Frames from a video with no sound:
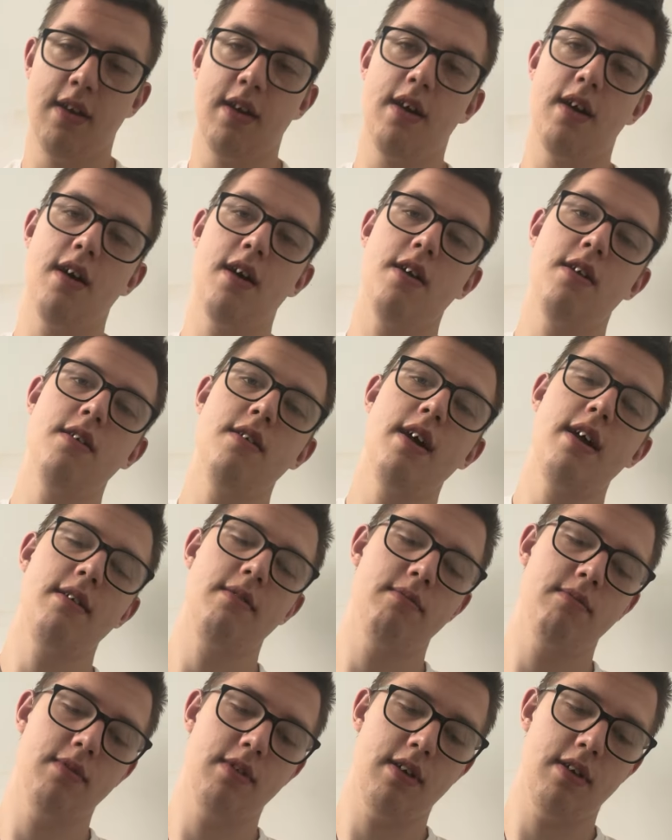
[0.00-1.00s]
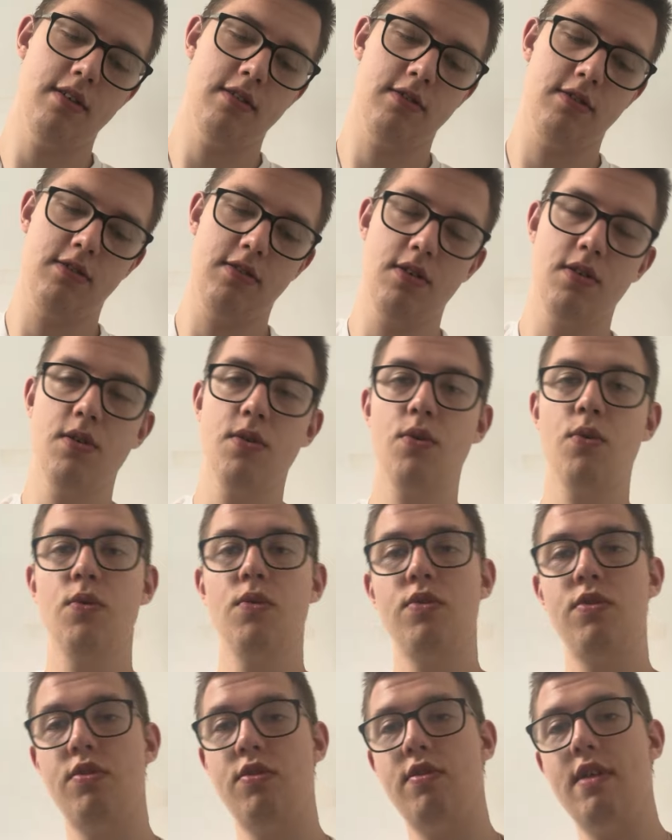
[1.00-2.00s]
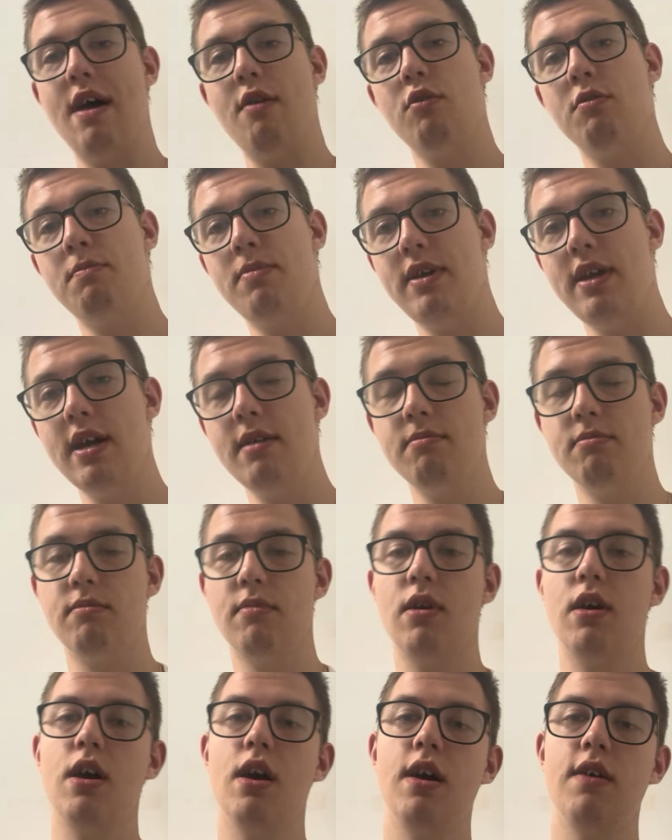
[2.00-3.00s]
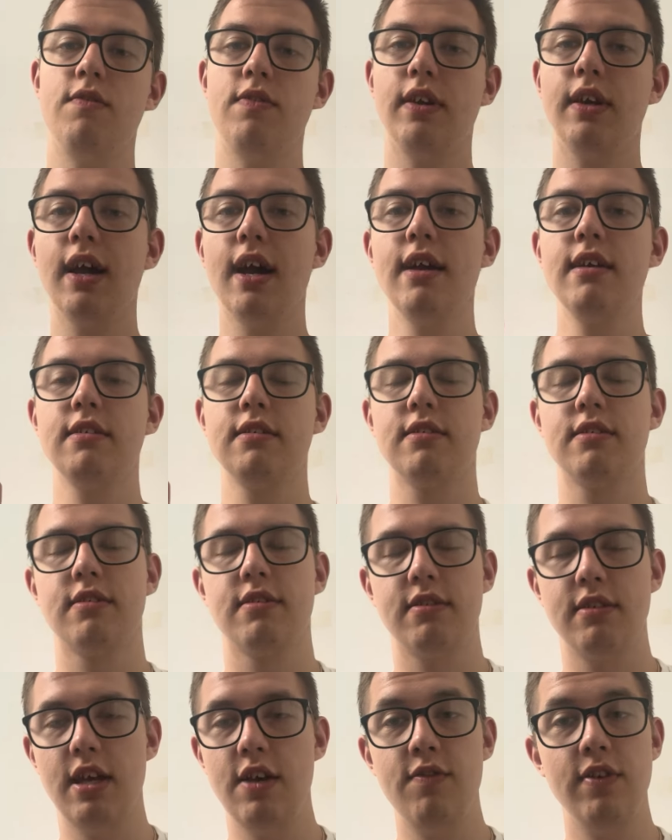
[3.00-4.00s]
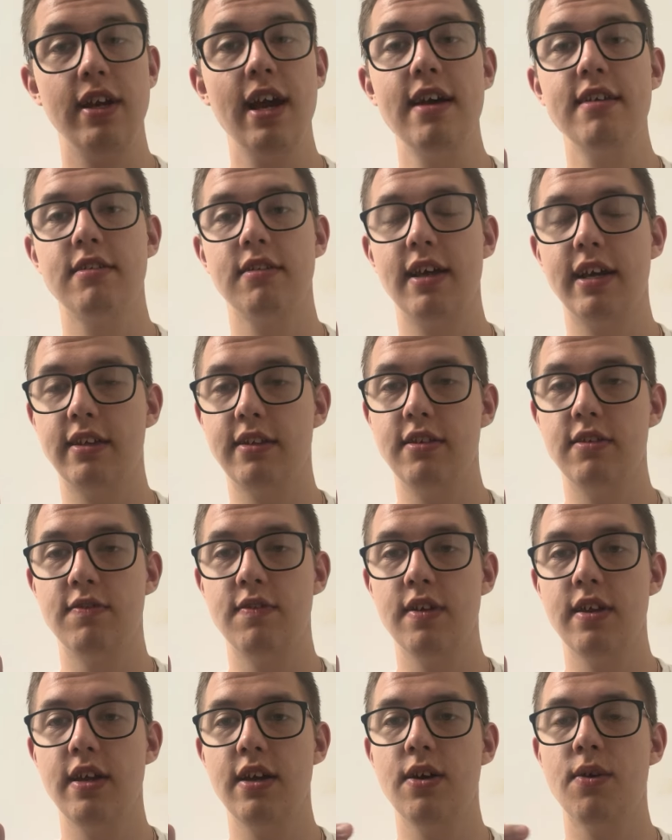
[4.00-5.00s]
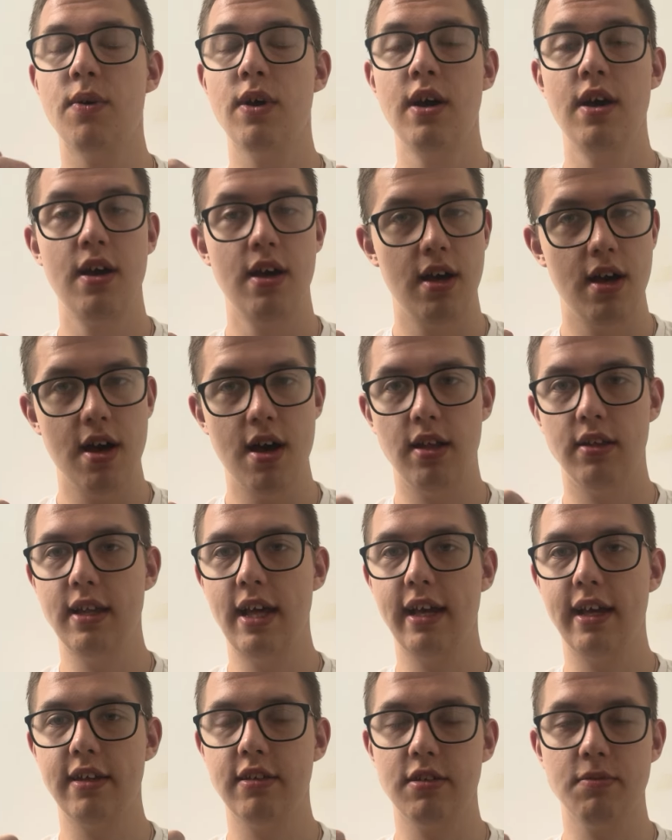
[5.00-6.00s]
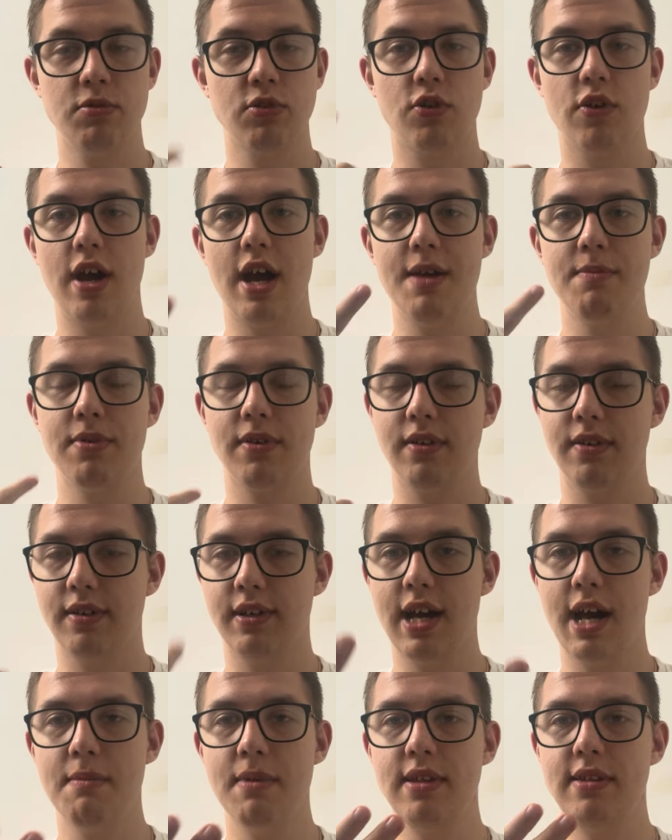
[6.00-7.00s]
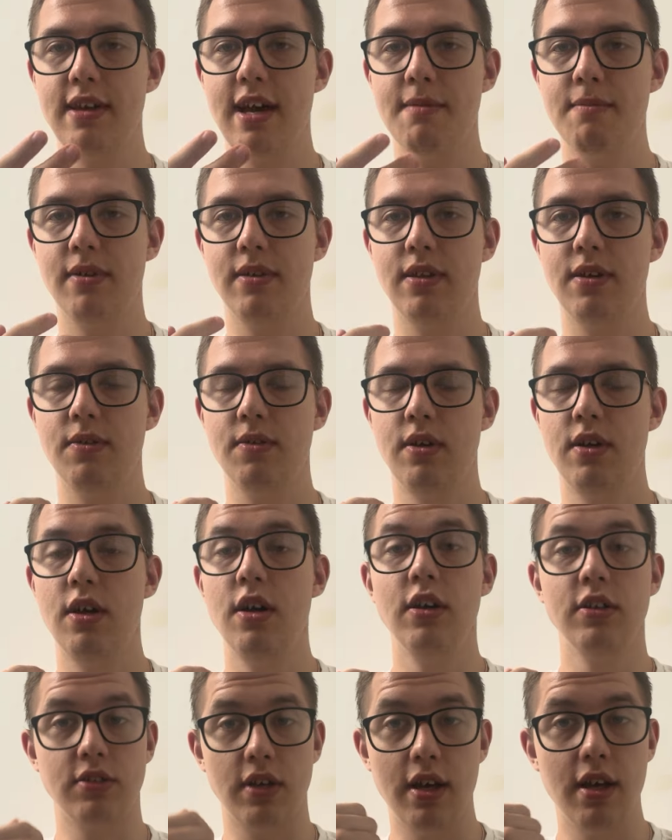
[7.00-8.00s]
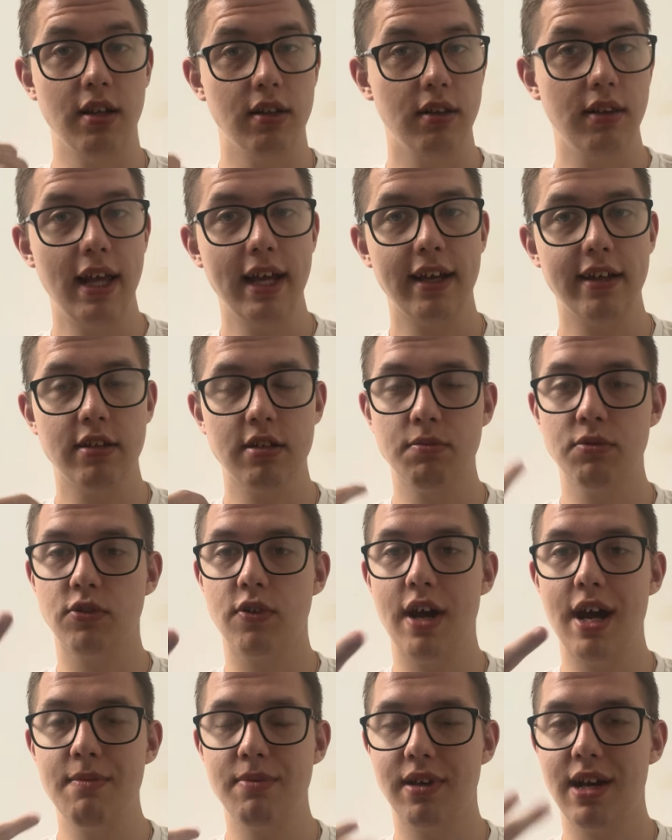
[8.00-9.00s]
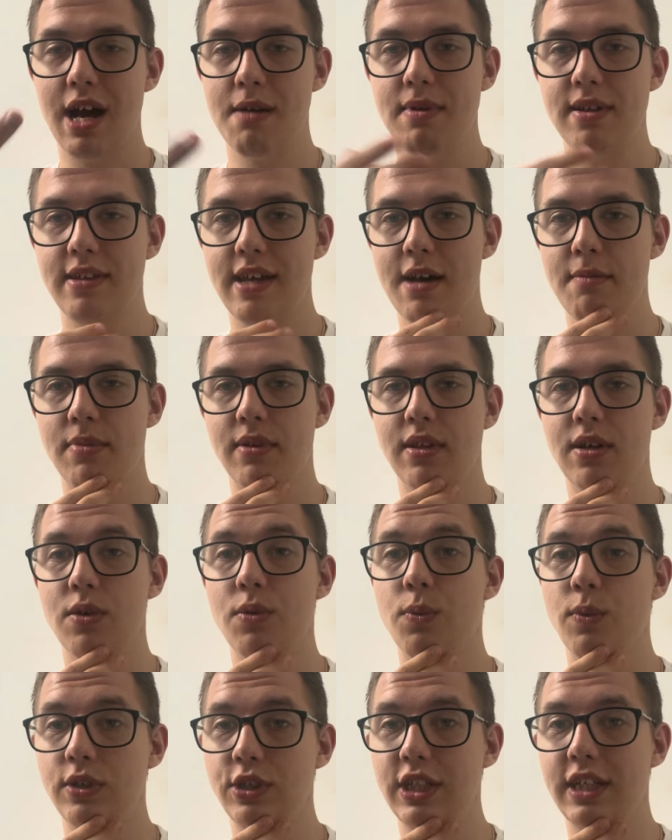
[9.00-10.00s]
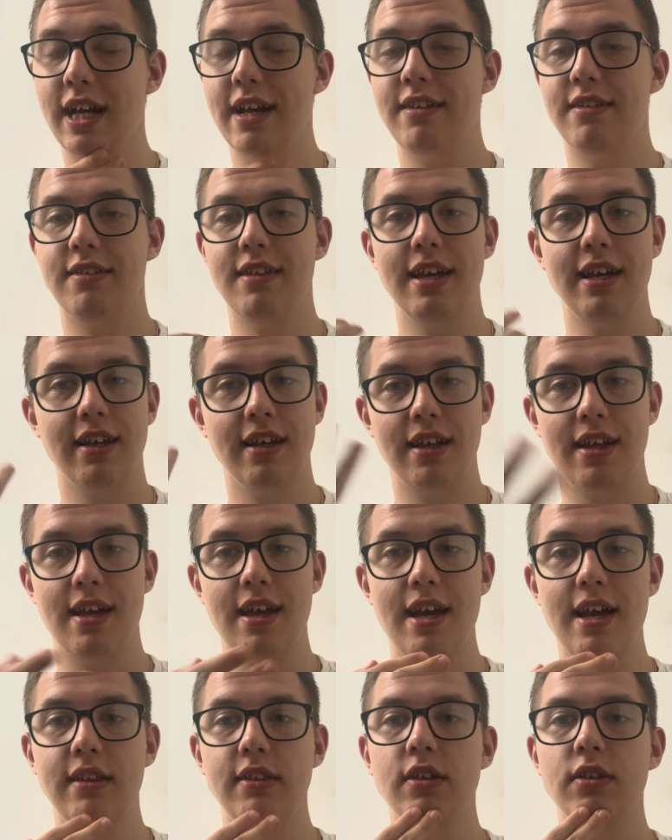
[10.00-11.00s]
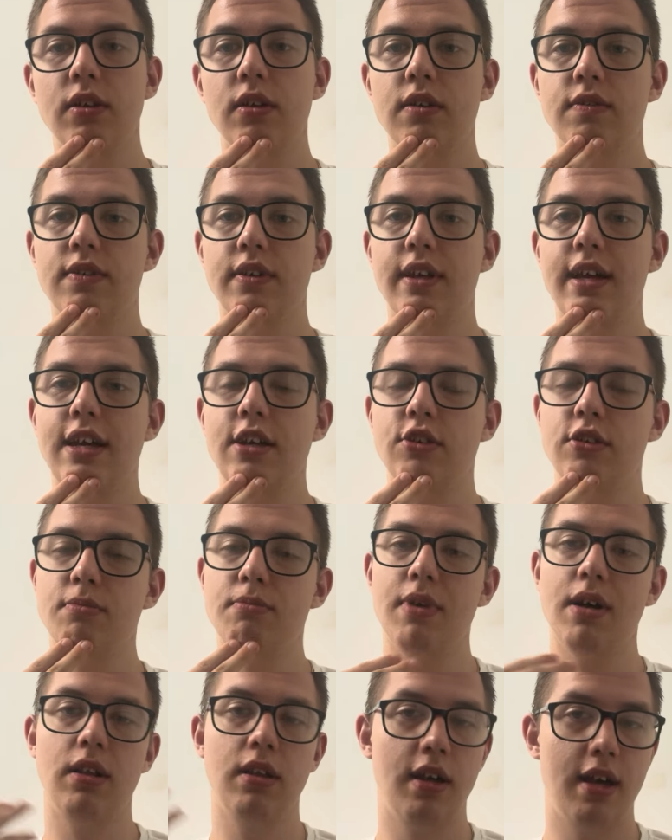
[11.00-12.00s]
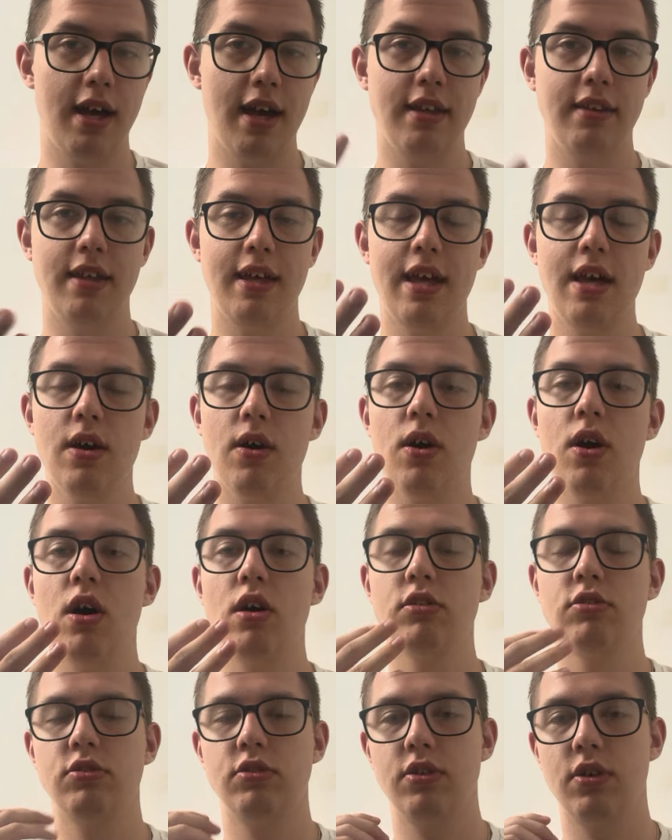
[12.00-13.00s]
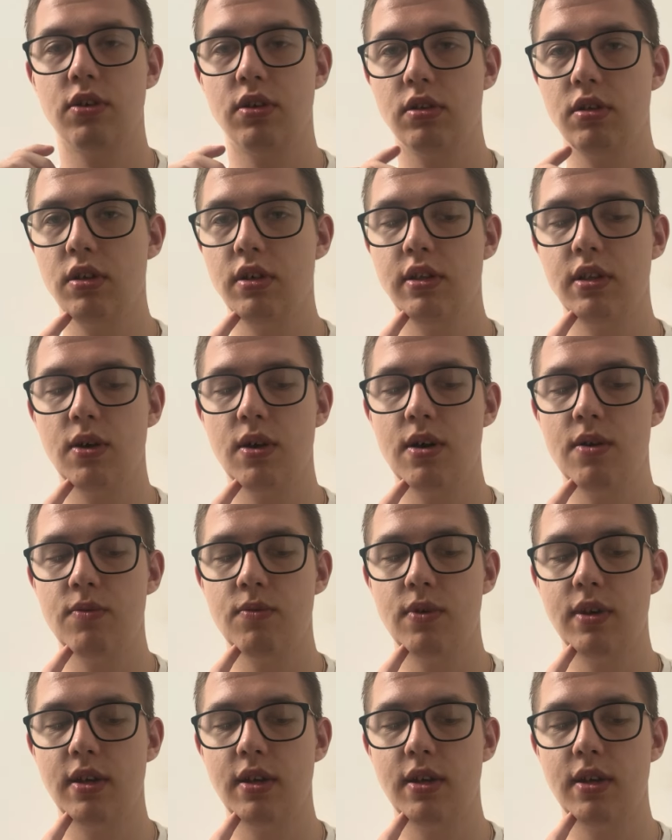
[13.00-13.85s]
All right, so that will be it. If you guys like this video, like and subscribe, comment down below. So like and subscribe, comment down below what you guys think. Hit the notification bell and hit all so you're alerted of